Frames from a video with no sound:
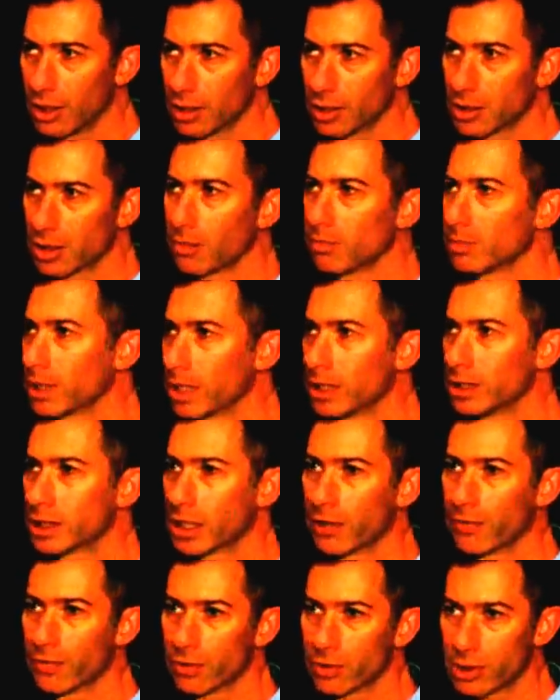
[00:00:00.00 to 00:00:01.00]
Some days
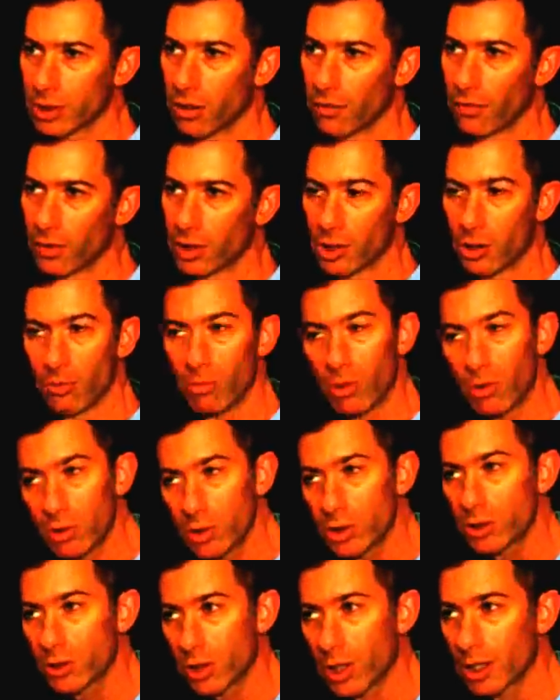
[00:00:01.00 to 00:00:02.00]
give yourself a little more
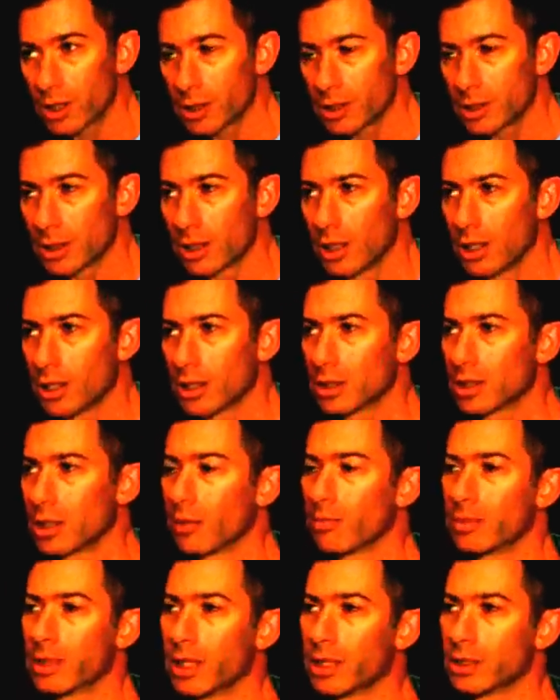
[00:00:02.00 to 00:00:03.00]
stress,
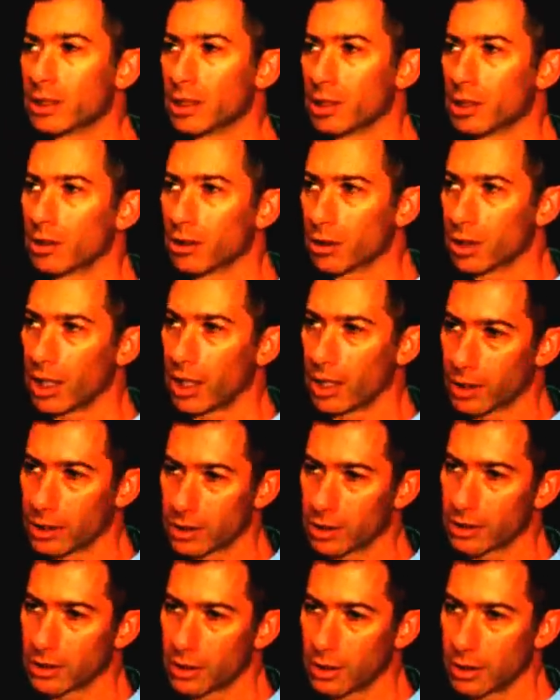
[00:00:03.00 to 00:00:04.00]
some days a little
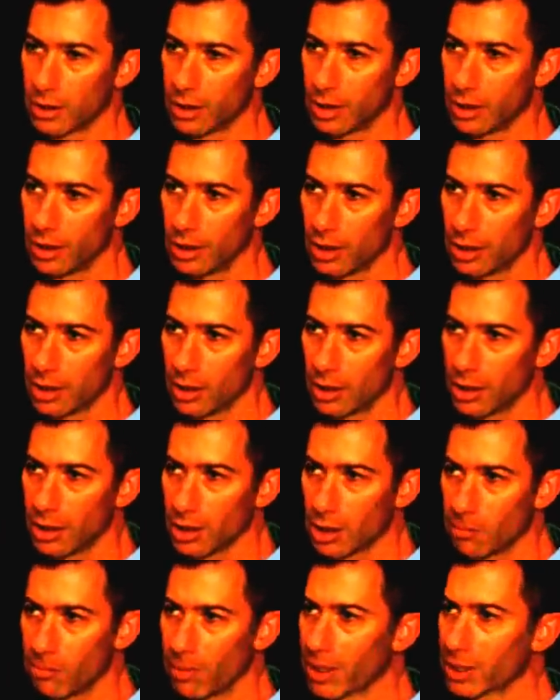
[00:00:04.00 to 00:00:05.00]
less.
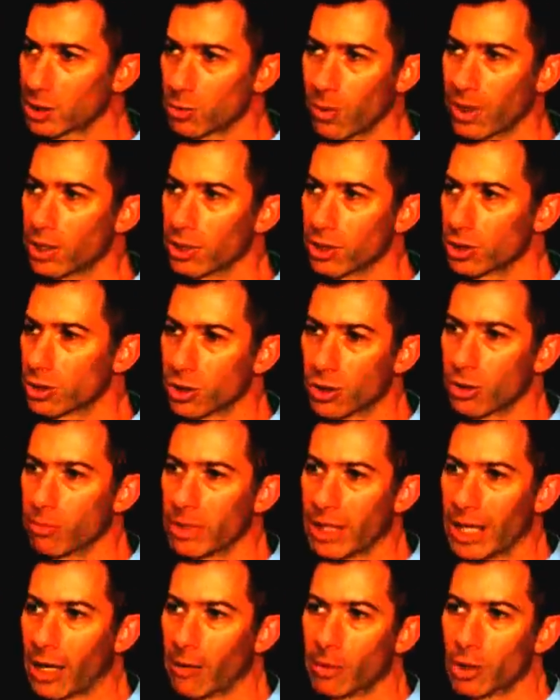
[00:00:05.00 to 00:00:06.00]
The best way to
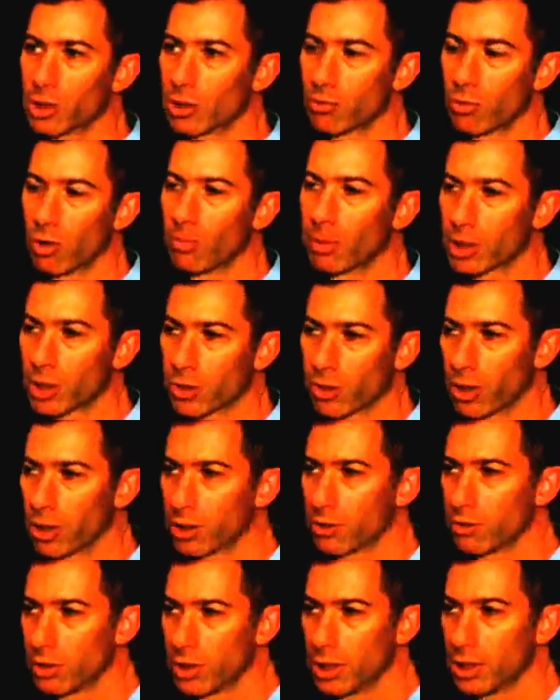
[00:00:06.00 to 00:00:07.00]
determine how much aerobic
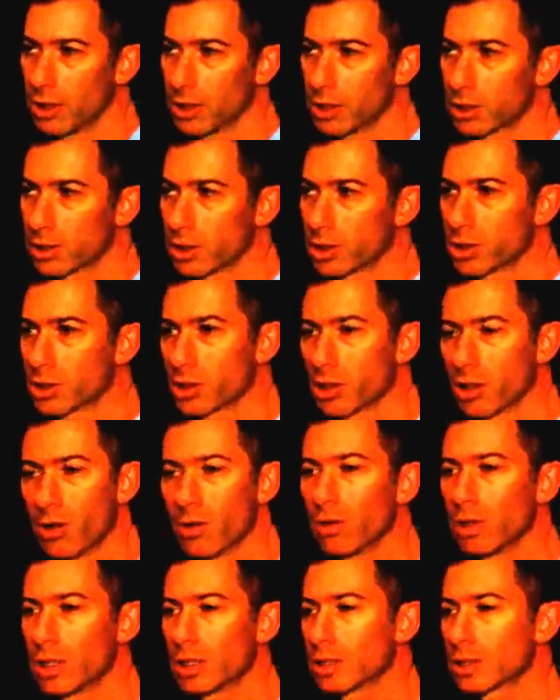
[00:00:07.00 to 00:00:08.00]
training you need is to
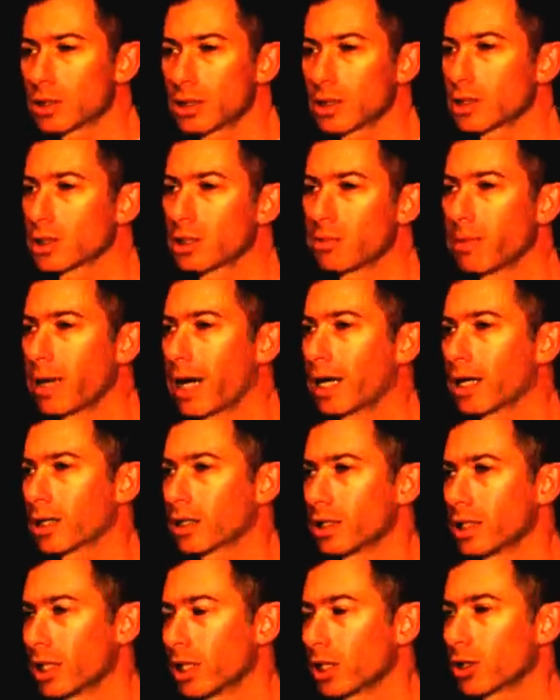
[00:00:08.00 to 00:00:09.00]
slowly and
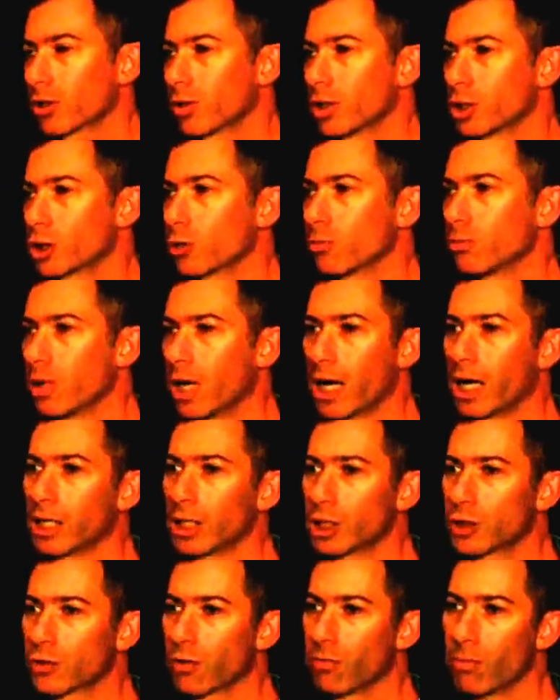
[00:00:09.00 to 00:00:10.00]
systematically increase your
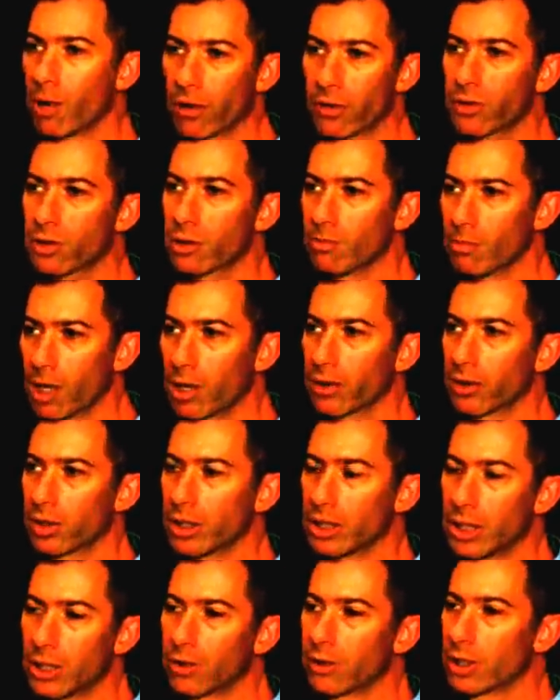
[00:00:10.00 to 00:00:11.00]
mileage from month to month
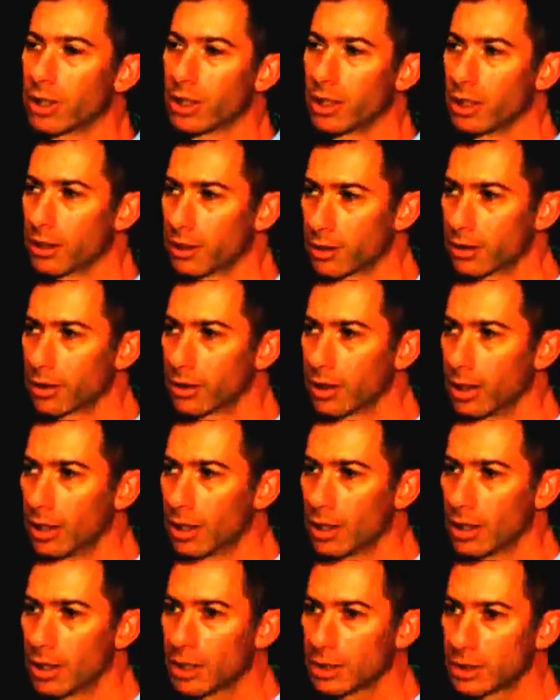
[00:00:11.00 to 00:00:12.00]
and year to year,
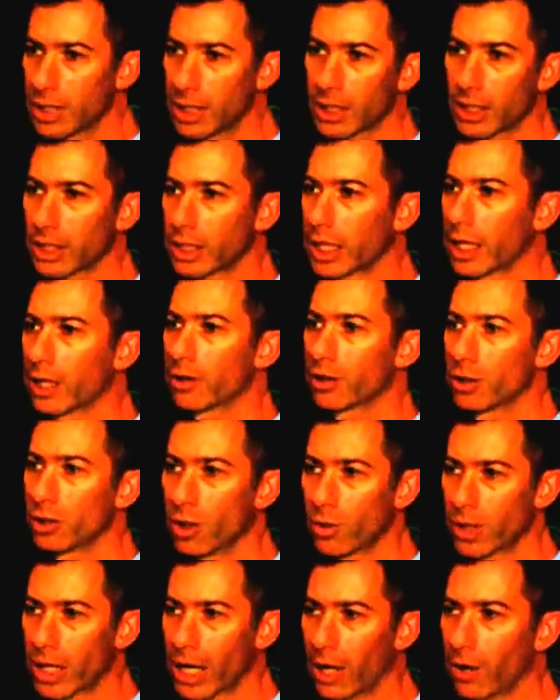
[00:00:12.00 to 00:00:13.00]
taking care to
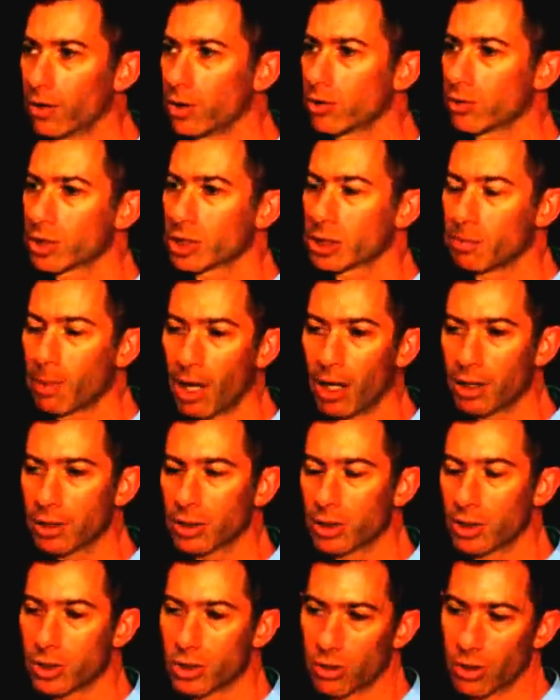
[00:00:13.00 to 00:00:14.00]
note how you
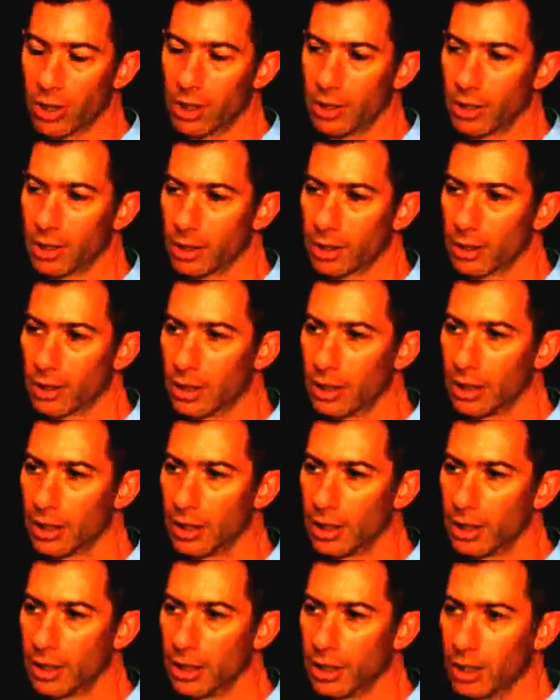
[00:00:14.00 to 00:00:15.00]
respond to the training.
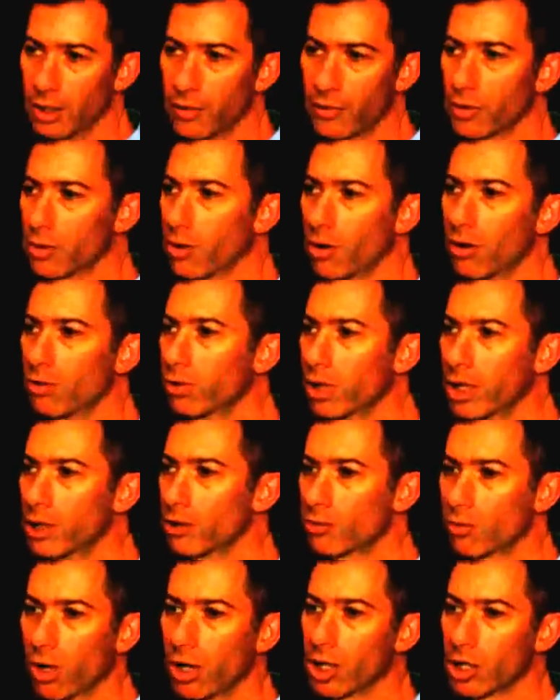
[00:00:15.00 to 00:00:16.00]
If you're
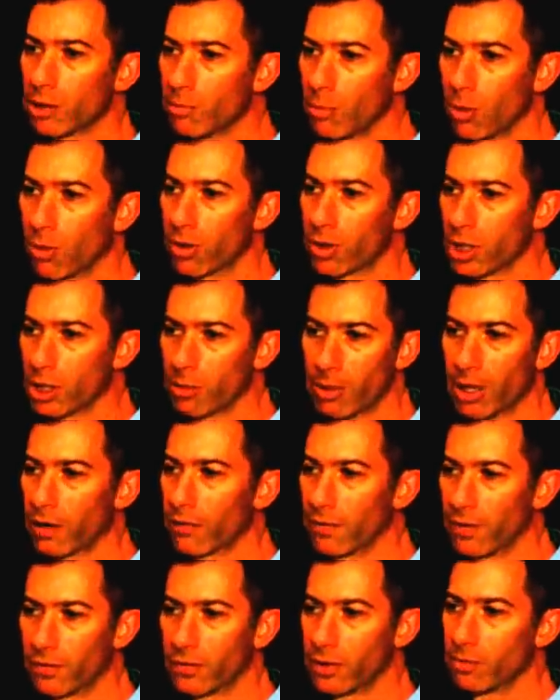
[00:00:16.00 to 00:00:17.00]
already running more than
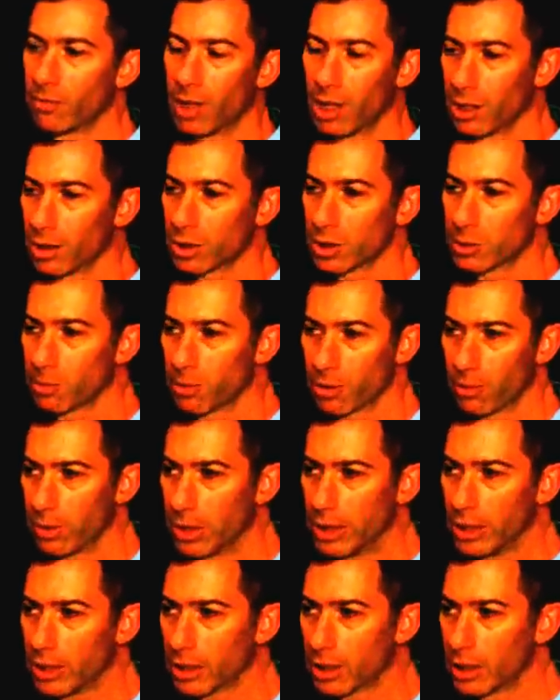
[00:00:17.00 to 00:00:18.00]
about 50 miles per
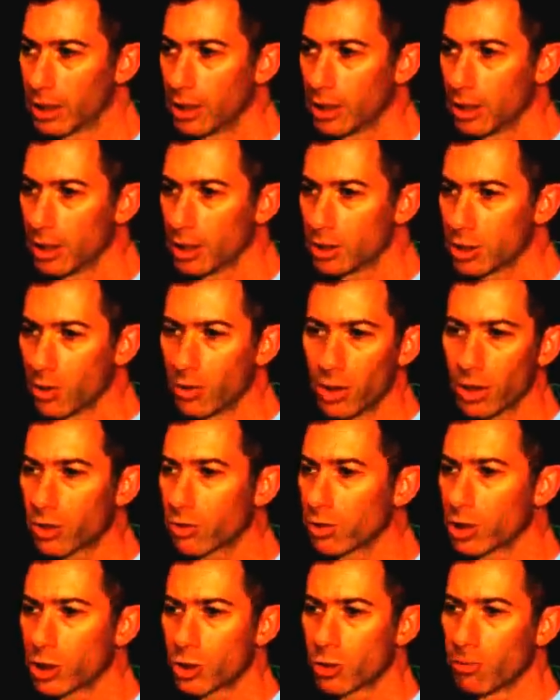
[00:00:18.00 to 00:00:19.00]
week, don't
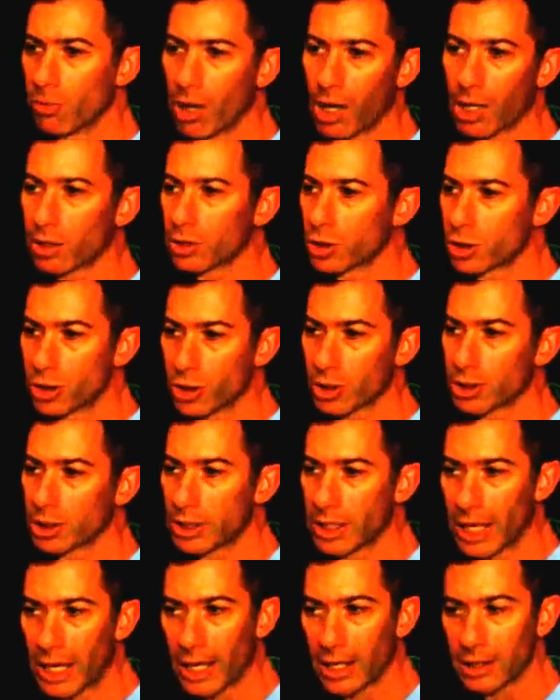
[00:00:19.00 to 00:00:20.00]
increase your mileage
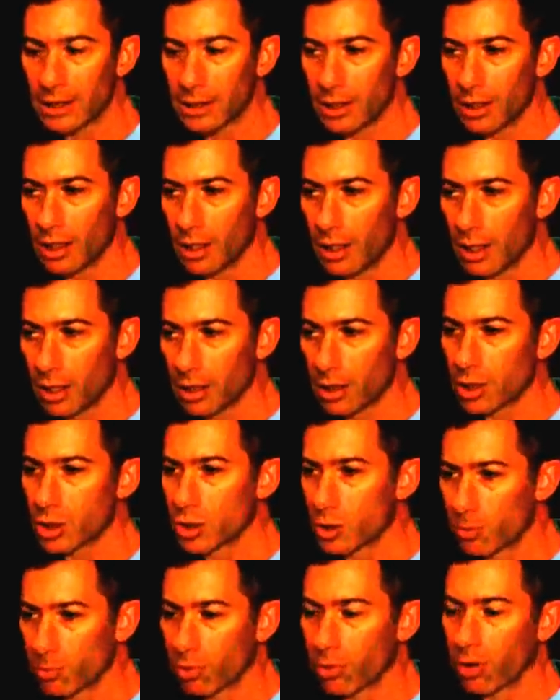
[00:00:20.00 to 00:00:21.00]
just yet,
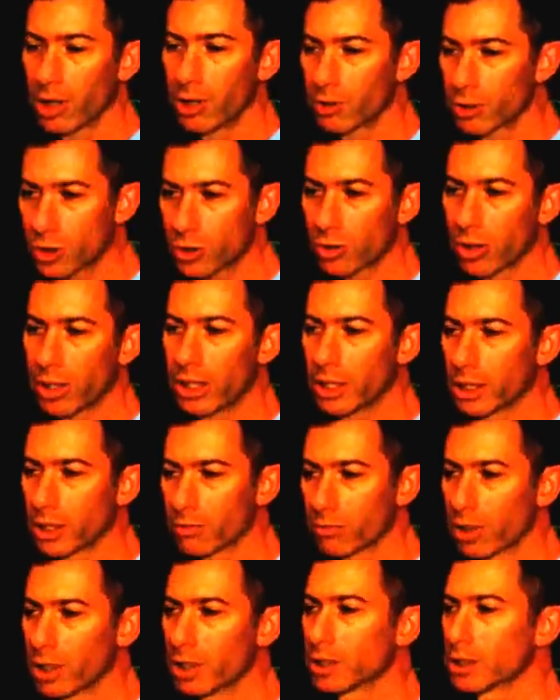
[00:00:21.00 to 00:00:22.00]
unless your prior training
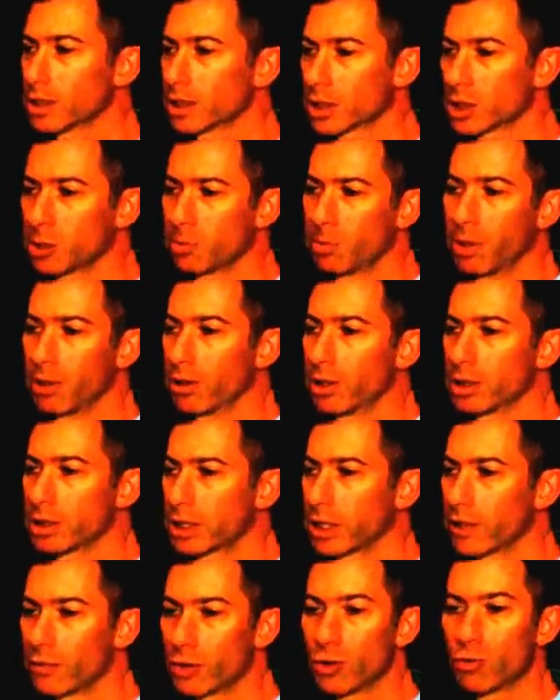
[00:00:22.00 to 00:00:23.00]
and racing experience
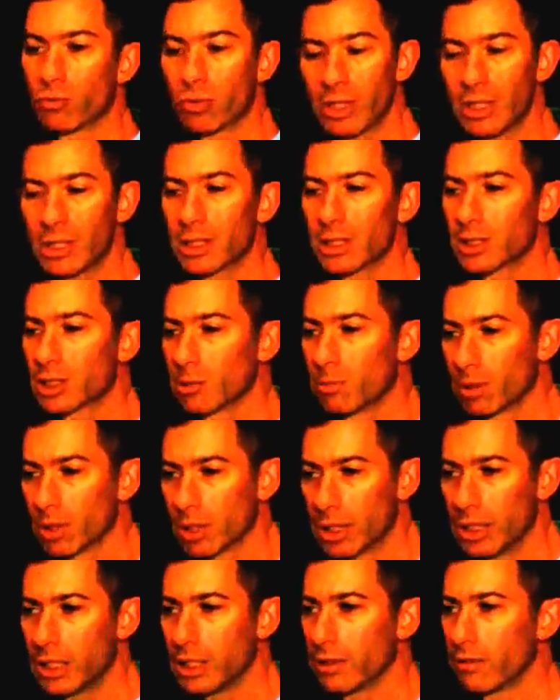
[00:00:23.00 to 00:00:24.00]
gives you reason to
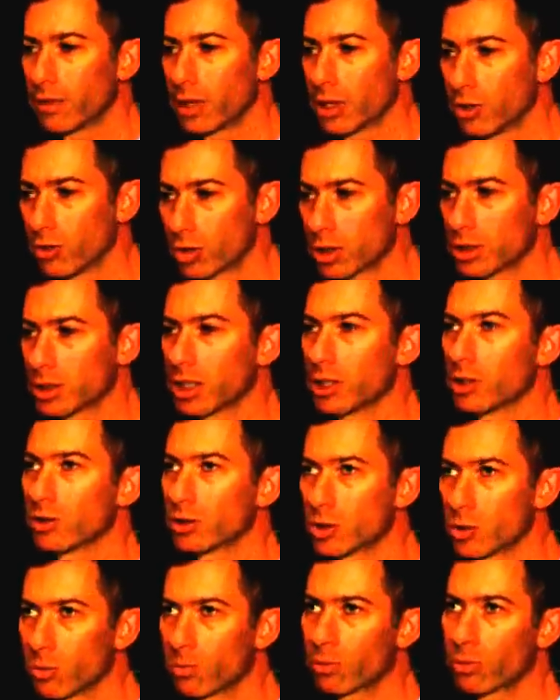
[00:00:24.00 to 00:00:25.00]
believe that you'll
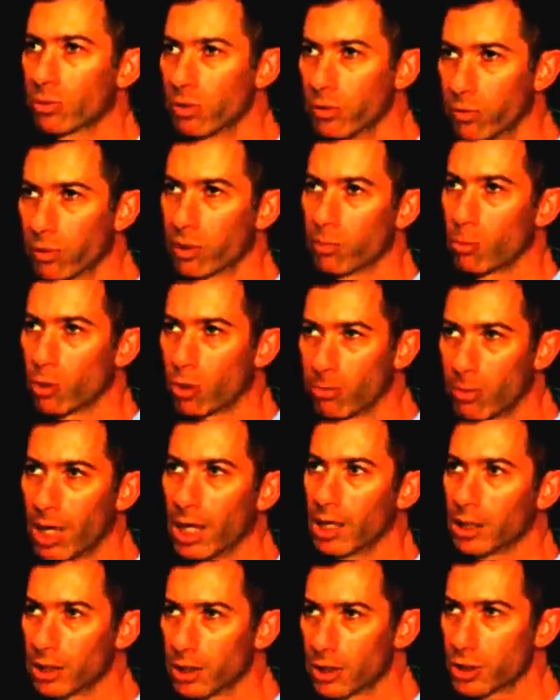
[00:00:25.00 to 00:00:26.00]
continue to improve with more
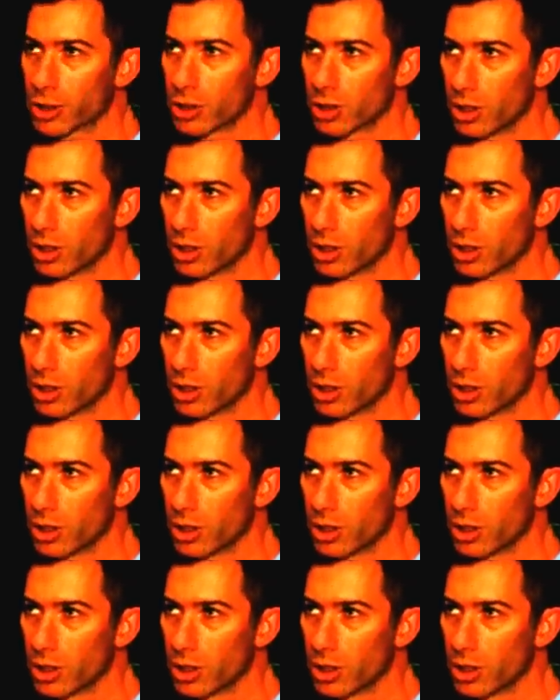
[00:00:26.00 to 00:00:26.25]
mileage.